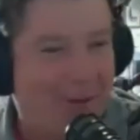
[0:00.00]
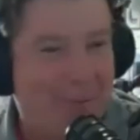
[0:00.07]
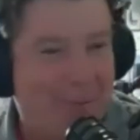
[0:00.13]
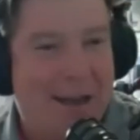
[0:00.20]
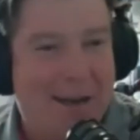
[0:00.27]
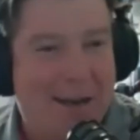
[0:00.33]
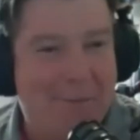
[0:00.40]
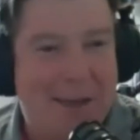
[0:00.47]

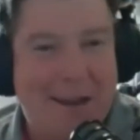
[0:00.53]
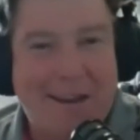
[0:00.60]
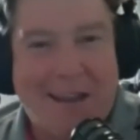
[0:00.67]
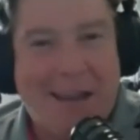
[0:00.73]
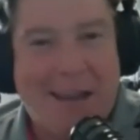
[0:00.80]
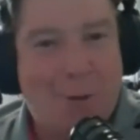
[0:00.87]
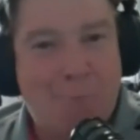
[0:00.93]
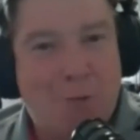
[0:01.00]
at a Met
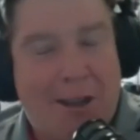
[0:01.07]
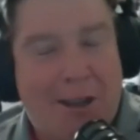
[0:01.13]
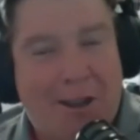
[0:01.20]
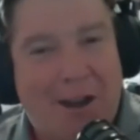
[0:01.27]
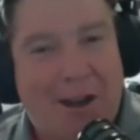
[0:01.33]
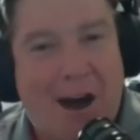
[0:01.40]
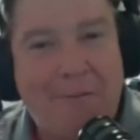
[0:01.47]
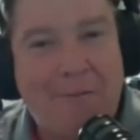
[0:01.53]
game or
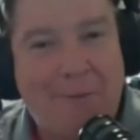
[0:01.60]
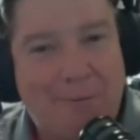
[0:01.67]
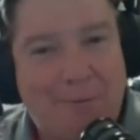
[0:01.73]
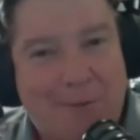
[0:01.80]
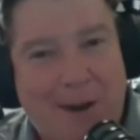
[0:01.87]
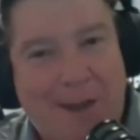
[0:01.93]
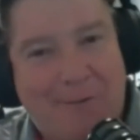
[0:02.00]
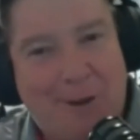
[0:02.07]
playing golf and
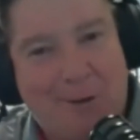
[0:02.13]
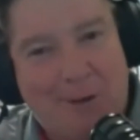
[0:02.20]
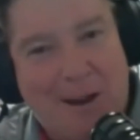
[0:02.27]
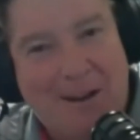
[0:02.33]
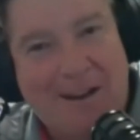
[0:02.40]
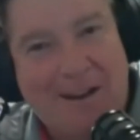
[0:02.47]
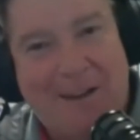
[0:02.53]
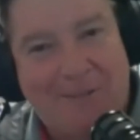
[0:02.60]
we're having a
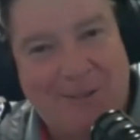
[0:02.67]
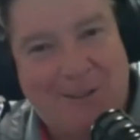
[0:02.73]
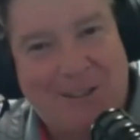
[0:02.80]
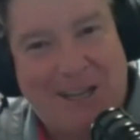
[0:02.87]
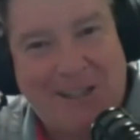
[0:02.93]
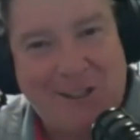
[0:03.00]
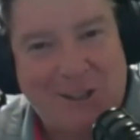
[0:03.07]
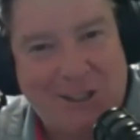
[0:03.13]
great
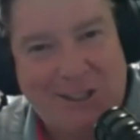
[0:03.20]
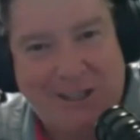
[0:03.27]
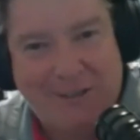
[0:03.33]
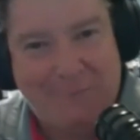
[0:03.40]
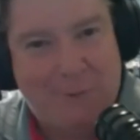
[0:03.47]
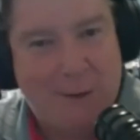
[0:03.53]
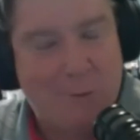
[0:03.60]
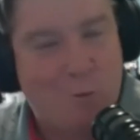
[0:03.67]
conversation
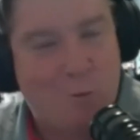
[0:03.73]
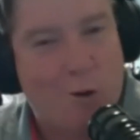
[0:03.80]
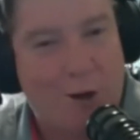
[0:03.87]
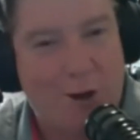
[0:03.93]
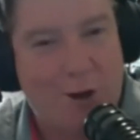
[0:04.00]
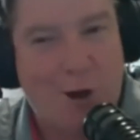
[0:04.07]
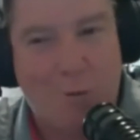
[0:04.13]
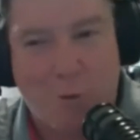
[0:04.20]
and people want
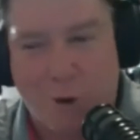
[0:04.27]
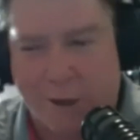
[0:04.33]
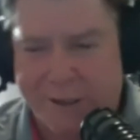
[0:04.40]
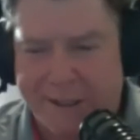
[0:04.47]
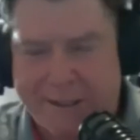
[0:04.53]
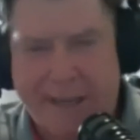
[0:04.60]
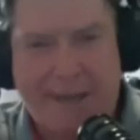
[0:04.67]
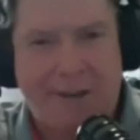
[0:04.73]
to know more, I
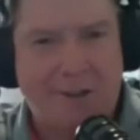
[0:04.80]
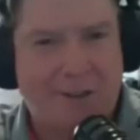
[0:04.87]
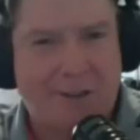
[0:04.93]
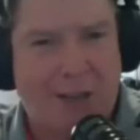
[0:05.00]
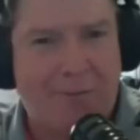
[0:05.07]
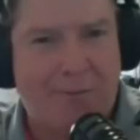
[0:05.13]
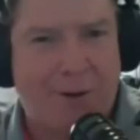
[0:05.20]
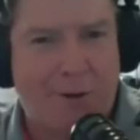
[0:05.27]
say, take your
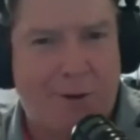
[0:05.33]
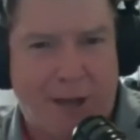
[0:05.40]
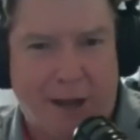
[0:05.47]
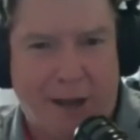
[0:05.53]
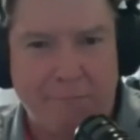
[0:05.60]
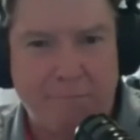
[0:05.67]
cell phone out.